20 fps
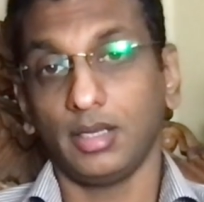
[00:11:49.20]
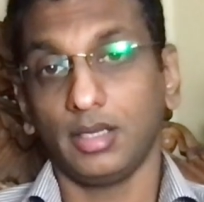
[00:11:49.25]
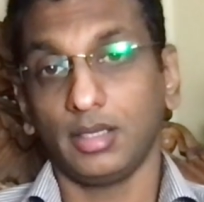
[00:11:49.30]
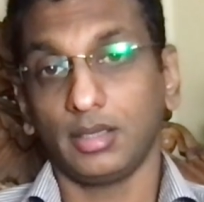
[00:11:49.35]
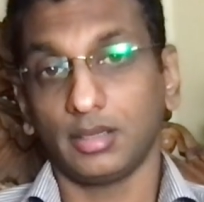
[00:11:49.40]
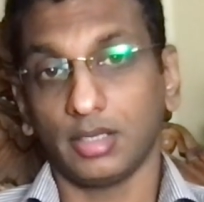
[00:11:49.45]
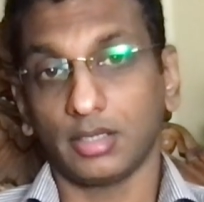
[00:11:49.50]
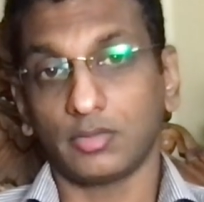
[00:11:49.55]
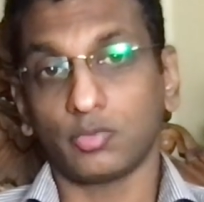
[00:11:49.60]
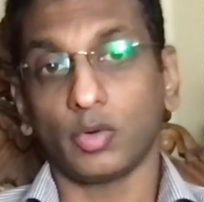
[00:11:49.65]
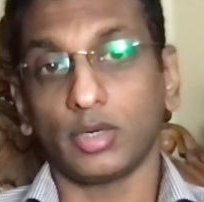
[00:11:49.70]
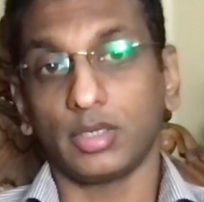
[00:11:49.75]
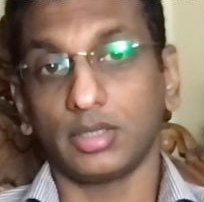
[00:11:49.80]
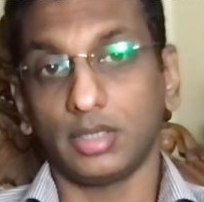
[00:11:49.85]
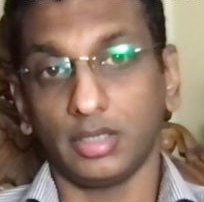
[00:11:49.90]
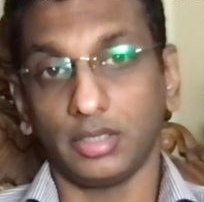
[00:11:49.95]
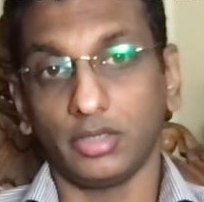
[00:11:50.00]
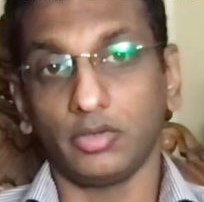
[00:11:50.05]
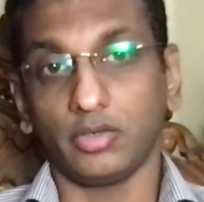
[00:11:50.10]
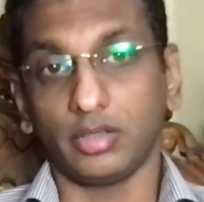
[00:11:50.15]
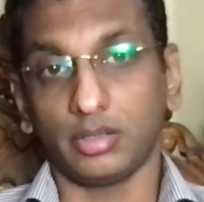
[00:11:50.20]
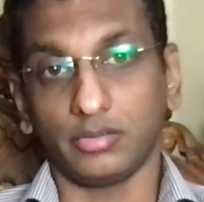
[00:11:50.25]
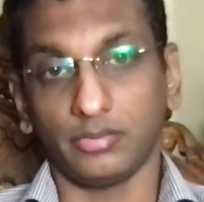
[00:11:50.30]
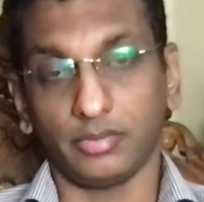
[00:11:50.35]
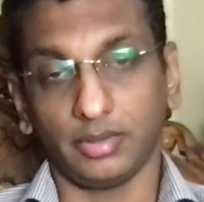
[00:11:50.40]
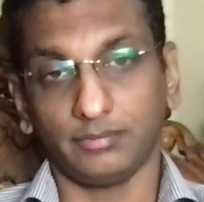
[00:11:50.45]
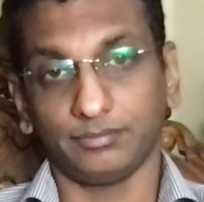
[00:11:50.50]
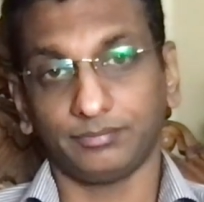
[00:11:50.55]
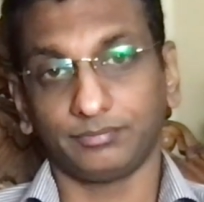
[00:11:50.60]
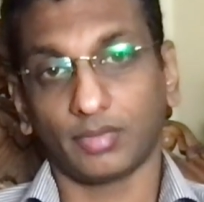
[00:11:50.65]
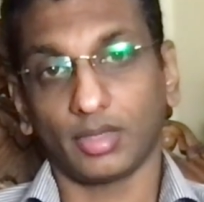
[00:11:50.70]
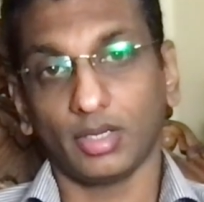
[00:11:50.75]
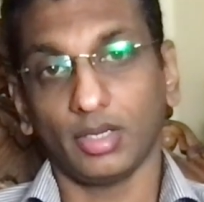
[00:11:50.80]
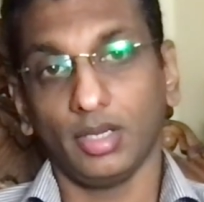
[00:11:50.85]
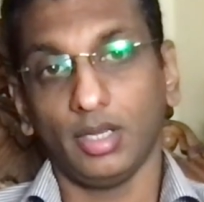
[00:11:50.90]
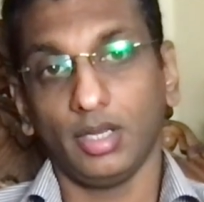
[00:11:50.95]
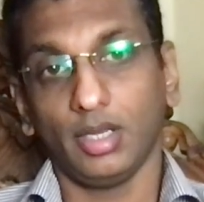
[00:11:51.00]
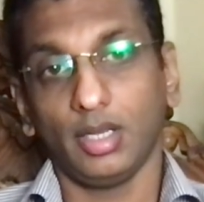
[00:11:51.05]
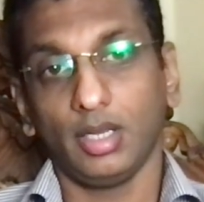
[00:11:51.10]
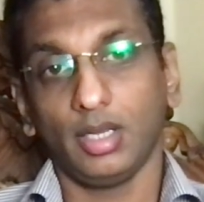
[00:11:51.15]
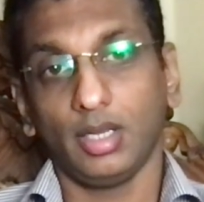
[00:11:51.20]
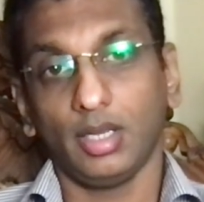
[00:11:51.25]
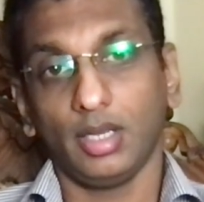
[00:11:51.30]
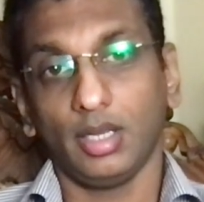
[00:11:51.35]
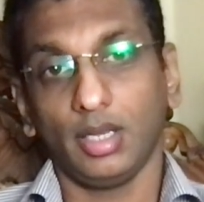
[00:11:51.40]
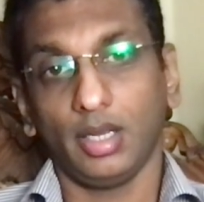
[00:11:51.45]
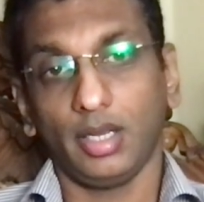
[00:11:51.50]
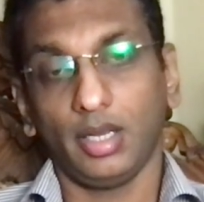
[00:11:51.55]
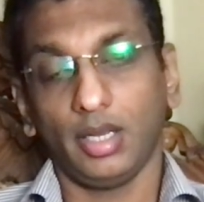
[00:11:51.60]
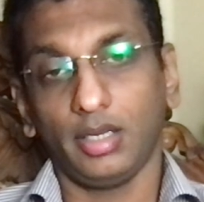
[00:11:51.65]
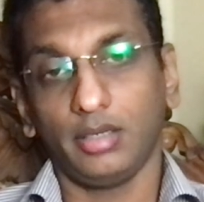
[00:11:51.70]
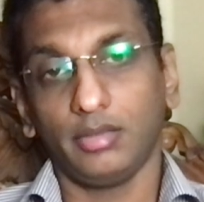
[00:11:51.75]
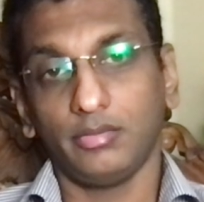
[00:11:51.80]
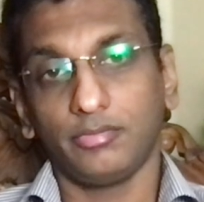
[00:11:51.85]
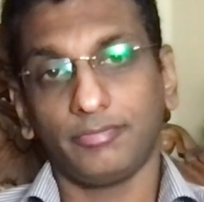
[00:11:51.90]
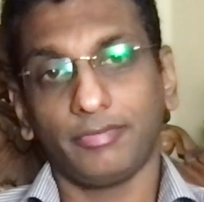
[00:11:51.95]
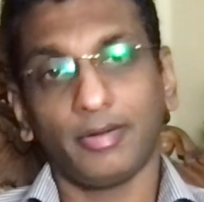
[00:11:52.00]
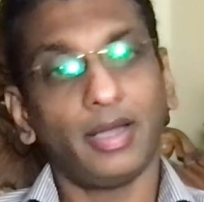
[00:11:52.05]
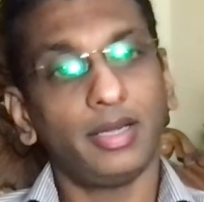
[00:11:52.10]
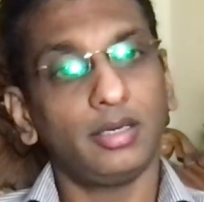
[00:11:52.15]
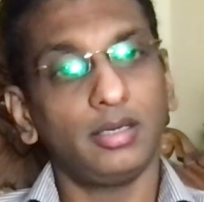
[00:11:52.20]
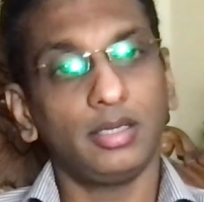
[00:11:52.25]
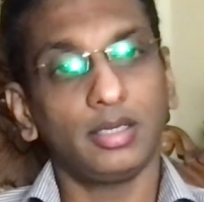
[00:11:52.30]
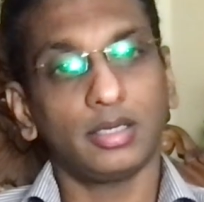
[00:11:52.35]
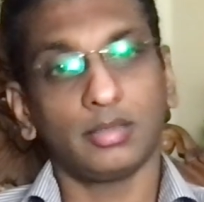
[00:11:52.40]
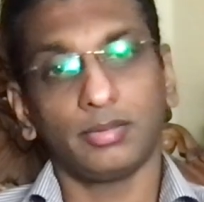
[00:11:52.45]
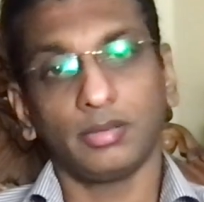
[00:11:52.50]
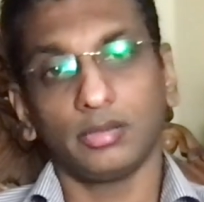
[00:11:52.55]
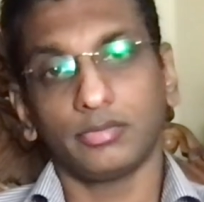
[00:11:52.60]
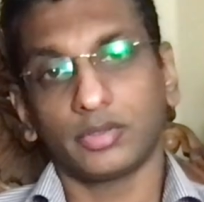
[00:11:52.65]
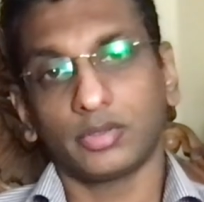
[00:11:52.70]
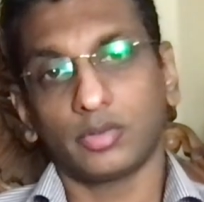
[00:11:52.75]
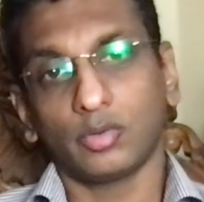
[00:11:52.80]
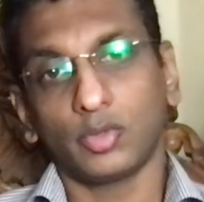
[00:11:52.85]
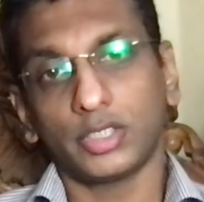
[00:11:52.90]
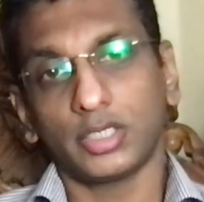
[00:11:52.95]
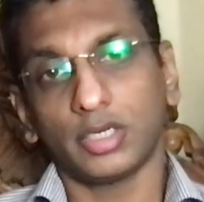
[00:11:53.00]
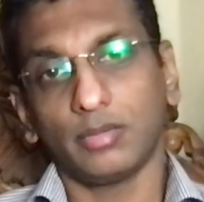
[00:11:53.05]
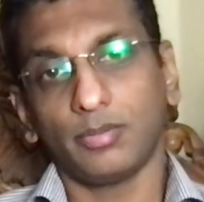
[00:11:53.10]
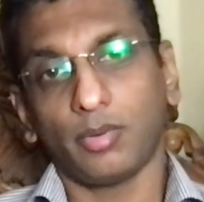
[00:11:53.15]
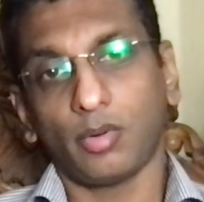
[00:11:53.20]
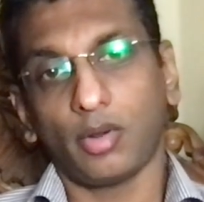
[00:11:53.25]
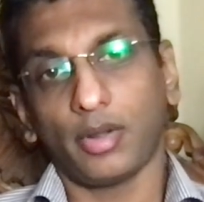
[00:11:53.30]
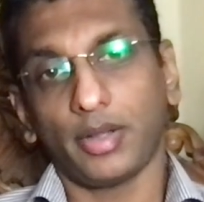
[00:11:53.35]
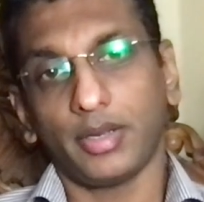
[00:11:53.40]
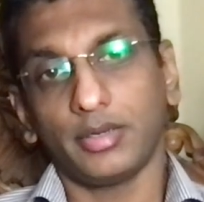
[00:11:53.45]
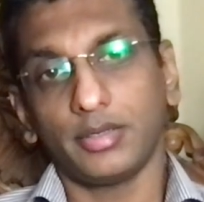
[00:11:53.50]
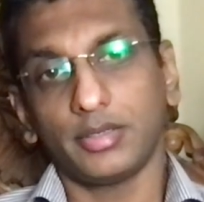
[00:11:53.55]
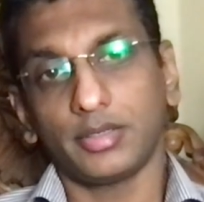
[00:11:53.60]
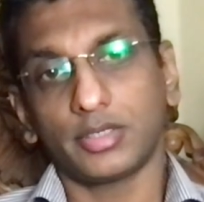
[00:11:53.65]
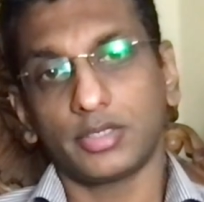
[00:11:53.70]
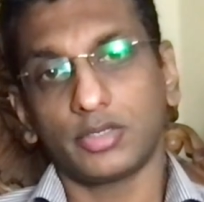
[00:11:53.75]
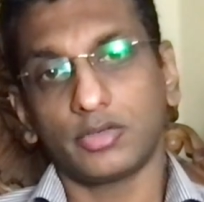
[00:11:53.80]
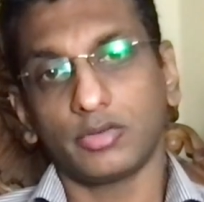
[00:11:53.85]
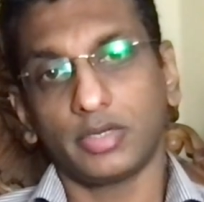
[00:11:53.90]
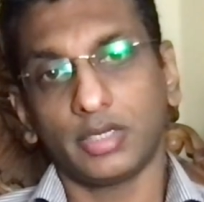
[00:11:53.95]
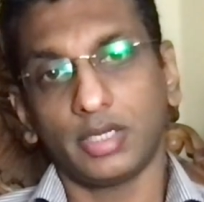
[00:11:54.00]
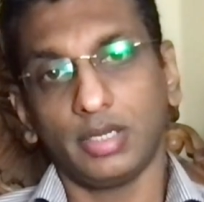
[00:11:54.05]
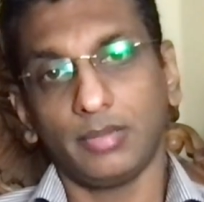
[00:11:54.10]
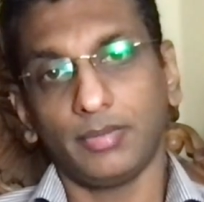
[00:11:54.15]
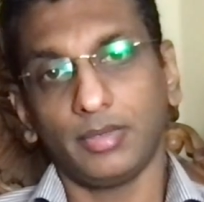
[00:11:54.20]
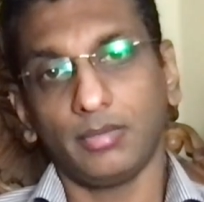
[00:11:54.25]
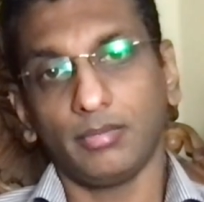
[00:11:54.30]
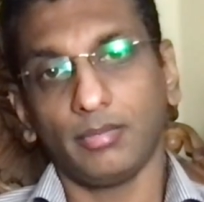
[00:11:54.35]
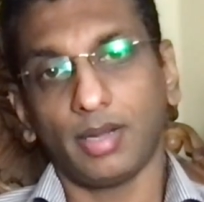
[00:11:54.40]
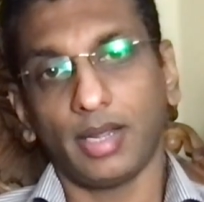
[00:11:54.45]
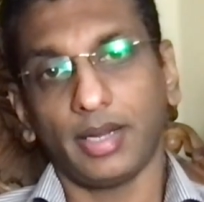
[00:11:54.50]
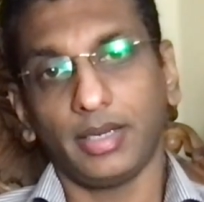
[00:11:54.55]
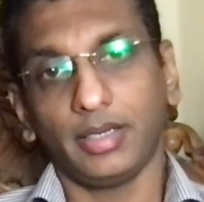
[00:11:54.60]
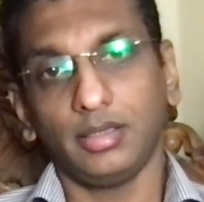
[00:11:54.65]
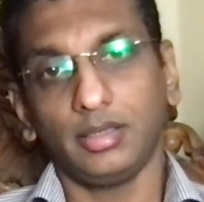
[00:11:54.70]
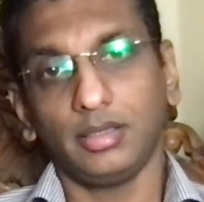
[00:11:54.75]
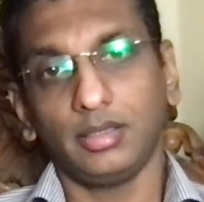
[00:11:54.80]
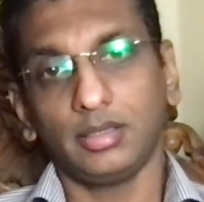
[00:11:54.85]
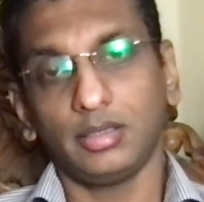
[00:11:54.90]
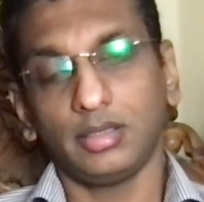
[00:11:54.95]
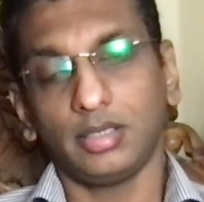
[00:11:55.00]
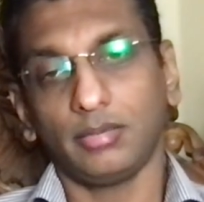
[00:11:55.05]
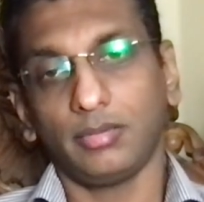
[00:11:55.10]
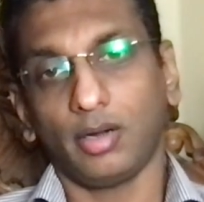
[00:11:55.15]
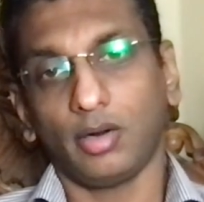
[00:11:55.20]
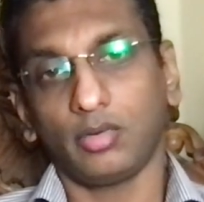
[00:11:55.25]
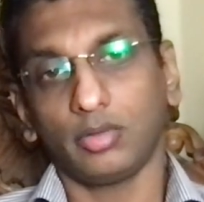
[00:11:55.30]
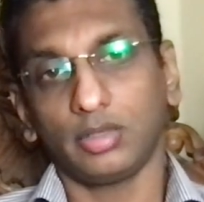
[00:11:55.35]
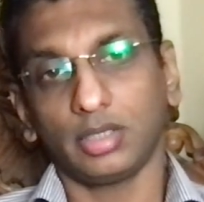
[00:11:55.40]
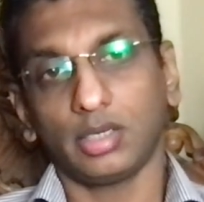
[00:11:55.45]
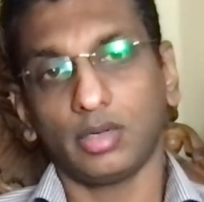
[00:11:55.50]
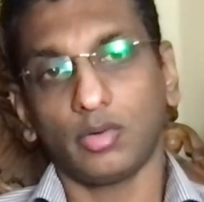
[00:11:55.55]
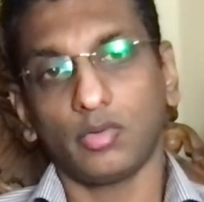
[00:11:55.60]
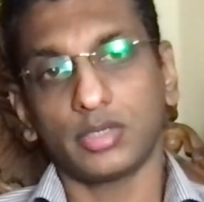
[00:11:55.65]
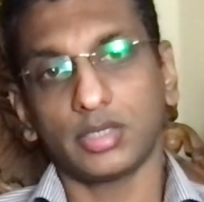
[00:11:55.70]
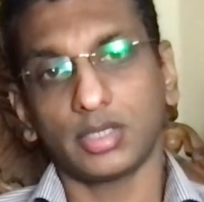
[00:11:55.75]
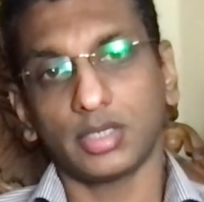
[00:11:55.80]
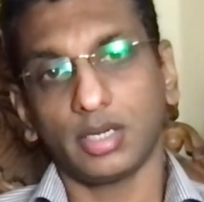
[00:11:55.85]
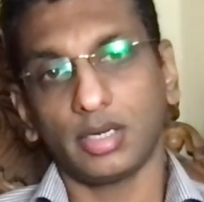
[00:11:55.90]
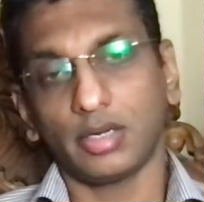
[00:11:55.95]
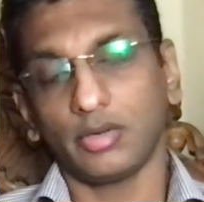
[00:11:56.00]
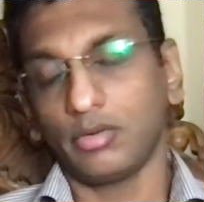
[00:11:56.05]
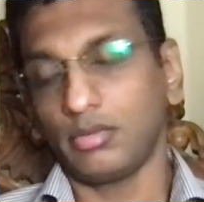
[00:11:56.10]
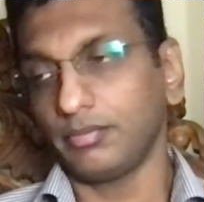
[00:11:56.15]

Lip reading: that's one thing you need to find. And finally, a couple of crucial points to keep in mind about the gouts are